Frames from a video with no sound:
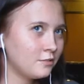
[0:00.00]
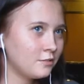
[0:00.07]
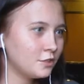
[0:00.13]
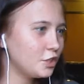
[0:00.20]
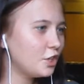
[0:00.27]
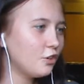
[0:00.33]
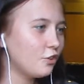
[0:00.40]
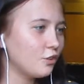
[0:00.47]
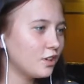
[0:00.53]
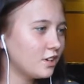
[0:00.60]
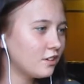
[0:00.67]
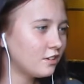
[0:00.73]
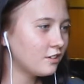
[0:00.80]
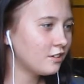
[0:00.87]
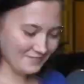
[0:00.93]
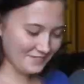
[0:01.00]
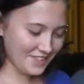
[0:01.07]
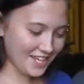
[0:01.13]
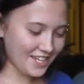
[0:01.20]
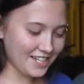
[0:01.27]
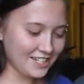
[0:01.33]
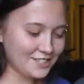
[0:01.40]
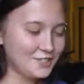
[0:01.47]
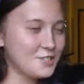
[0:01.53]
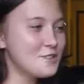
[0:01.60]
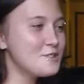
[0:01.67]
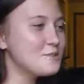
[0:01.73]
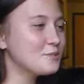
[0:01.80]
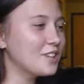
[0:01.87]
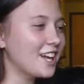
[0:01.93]
You. Do
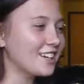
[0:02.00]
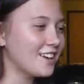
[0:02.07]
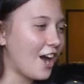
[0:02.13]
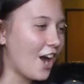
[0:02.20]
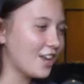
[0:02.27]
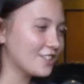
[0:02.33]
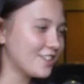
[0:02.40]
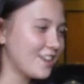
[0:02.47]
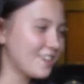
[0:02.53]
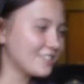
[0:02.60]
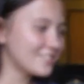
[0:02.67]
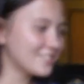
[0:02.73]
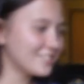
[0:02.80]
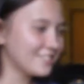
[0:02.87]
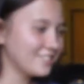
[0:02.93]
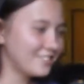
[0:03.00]
you like hot dogs?